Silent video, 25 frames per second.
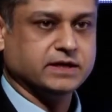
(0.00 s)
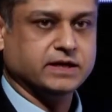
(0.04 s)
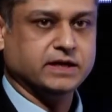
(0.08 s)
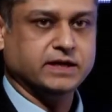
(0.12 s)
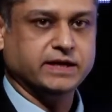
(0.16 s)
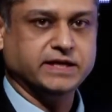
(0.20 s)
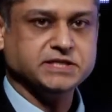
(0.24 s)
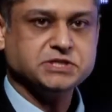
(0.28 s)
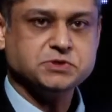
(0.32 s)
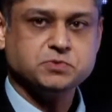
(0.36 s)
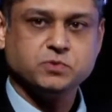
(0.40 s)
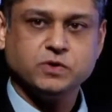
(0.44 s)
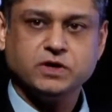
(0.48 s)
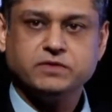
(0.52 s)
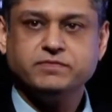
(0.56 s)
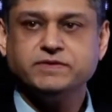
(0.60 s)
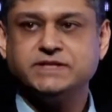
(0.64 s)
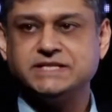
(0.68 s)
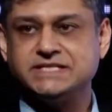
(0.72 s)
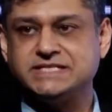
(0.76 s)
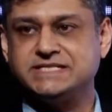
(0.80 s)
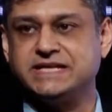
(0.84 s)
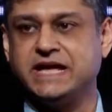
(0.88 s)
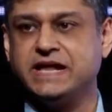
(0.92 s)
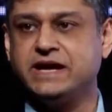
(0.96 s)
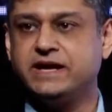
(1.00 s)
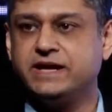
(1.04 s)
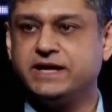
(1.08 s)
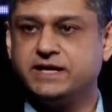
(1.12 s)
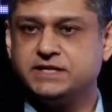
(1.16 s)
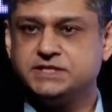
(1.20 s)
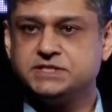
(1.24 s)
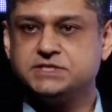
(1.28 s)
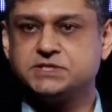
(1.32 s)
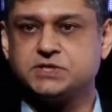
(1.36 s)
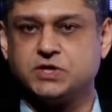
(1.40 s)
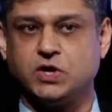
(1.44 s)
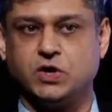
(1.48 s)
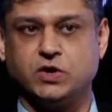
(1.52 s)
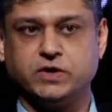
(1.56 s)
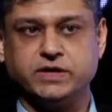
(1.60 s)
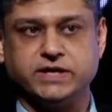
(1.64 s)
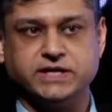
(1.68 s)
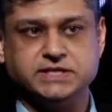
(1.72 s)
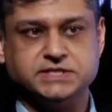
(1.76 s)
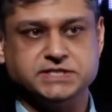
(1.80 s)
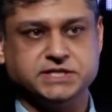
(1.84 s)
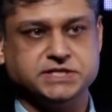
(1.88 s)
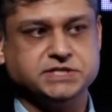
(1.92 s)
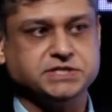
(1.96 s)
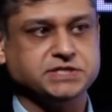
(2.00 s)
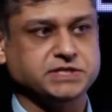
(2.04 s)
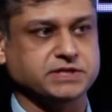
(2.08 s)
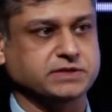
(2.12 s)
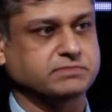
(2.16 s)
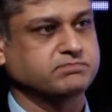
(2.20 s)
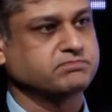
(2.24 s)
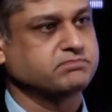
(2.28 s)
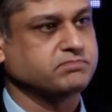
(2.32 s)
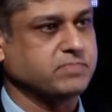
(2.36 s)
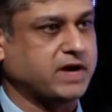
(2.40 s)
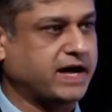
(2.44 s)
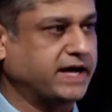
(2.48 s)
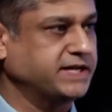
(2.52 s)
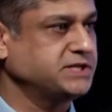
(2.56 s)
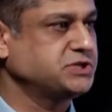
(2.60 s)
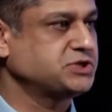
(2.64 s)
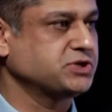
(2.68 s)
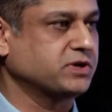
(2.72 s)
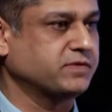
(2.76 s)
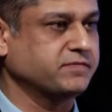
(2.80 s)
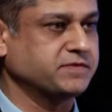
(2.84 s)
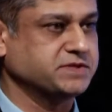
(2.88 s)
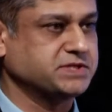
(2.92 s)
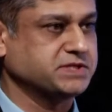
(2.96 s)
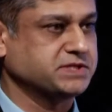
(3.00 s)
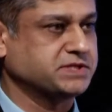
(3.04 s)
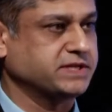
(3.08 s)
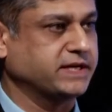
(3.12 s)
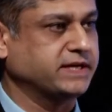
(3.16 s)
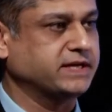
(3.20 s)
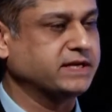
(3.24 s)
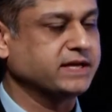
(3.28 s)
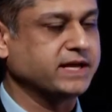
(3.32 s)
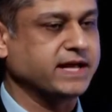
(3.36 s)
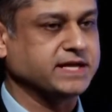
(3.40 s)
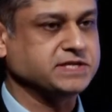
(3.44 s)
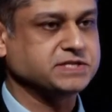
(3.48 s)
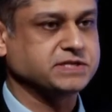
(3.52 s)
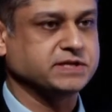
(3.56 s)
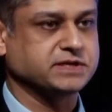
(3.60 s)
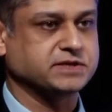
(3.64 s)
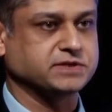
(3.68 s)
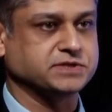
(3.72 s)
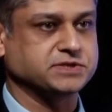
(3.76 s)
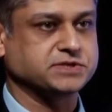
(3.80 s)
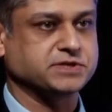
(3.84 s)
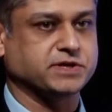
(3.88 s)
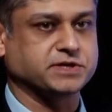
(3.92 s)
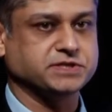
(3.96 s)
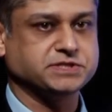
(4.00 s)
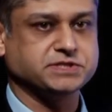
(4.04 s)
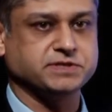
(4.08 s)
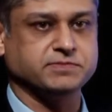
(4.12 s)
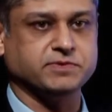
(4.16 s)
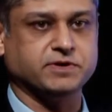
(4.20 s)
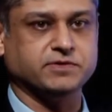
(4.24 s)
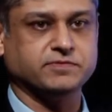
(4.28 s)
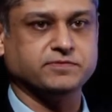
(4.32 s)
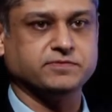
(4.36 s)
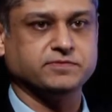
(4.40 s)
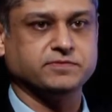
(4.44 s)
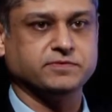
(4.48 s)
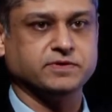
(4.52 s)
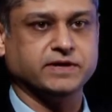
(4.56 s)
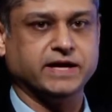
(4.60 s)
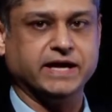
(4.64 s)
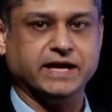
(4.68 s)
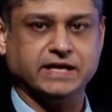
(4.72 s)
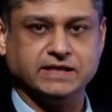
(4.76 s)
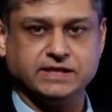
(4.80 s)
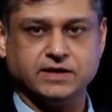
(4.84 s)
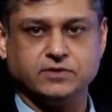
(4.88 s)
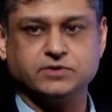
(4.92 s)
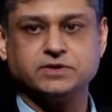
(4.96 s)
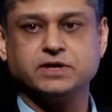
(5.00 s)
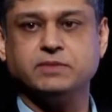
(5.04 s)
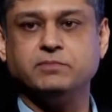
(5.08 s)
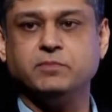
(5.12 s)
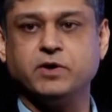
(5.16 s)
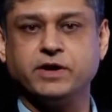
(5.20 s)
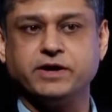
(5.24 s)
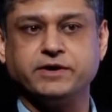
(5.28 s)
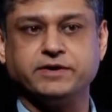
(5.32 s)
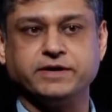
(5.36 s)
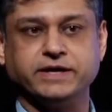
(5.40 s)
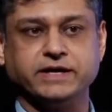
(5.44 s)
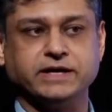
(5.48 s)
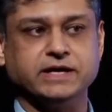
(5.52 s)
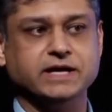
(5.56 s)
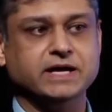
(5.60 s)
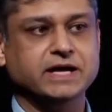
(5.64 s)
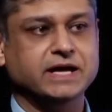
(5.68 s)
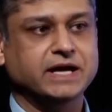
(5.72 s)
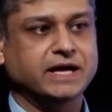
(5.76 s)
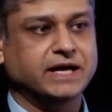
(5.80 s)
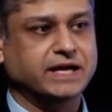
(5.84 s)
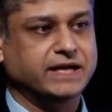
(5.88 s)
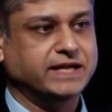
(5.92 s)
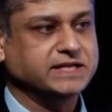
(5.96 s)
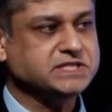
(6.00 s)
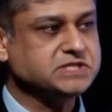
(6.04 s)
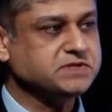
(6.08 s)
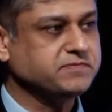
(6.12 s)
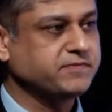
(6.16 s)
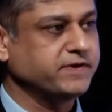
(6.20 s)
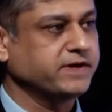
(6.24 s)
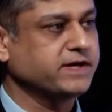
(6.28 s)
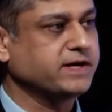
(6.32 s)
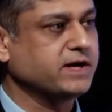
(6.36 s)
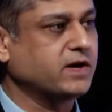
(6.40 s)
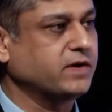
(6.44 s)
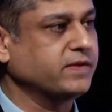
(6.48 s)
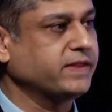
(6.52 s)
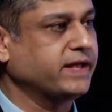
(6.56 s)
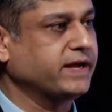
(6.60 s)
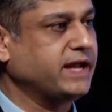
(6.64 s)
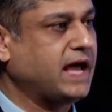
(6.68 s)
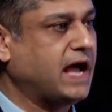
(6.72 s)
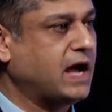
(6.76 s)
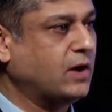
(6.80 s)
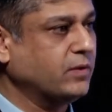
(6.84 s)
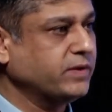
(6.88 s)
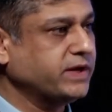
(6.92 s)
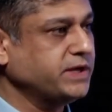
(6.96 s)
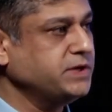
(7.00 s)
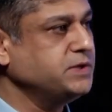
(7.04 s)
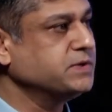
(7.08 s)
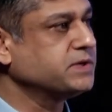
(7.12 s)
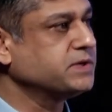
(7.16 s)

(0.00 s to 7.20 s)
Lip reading: Let's work with a standardized organization, ICHOM, which is an international consortium of health outcome monitoring. Let's figure out that how can you